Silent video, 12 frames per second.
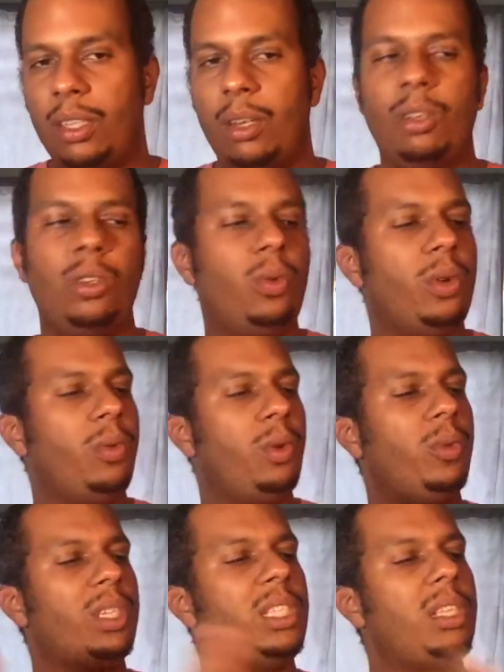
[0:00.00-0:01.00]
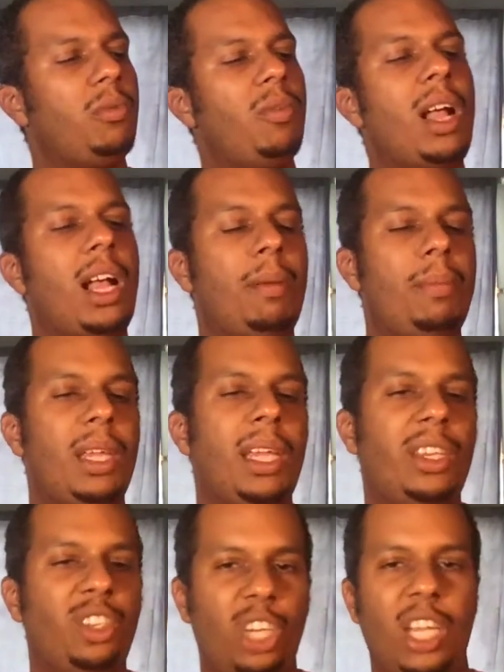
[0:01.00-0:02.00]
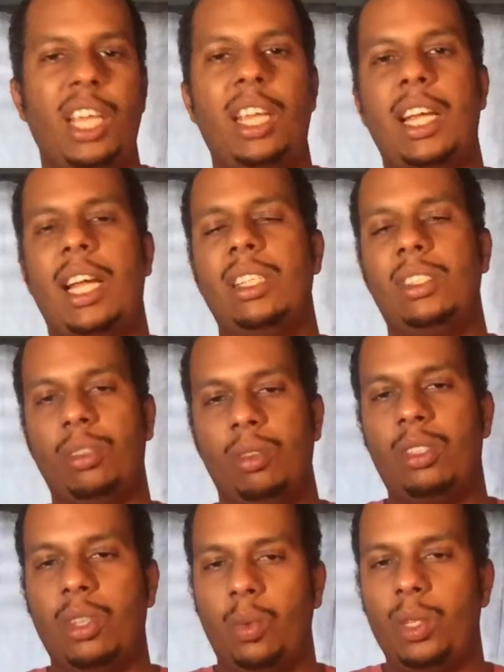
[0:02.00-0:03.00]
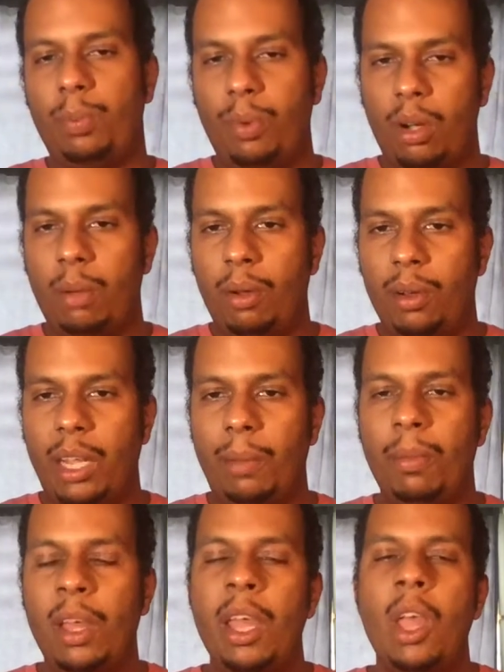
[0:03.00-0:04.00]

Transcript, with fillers: You know, we, we see Rami, Jake, and Sun-Sun. We spoke about them.